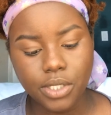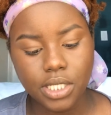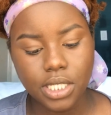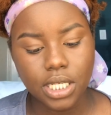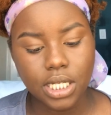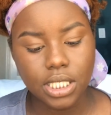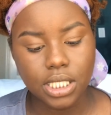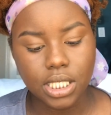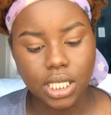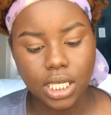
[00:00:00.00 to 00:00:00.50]
just
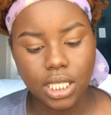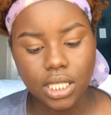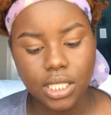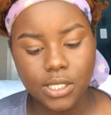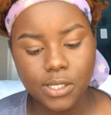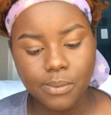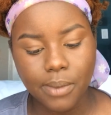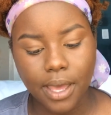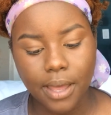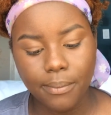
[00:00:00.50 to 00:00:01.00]
gonna take
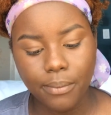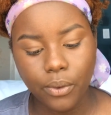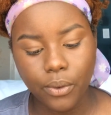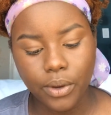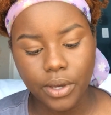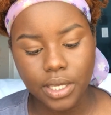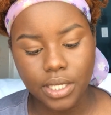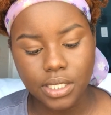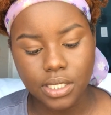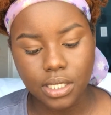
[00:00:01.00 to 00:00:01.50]
these bad
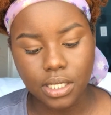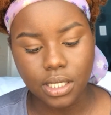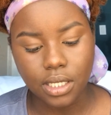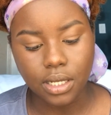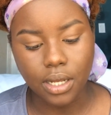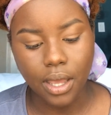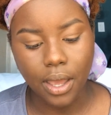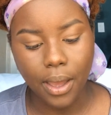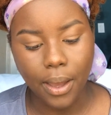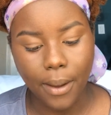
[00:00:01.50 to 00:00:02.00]
boys
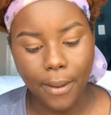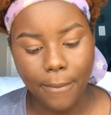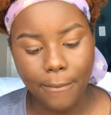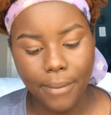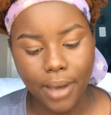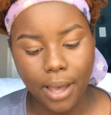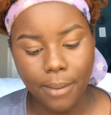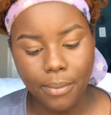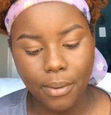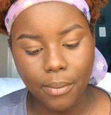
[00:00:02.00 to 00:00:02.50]
and
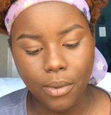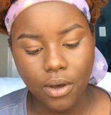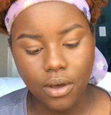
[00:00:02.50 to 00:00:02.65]
pop them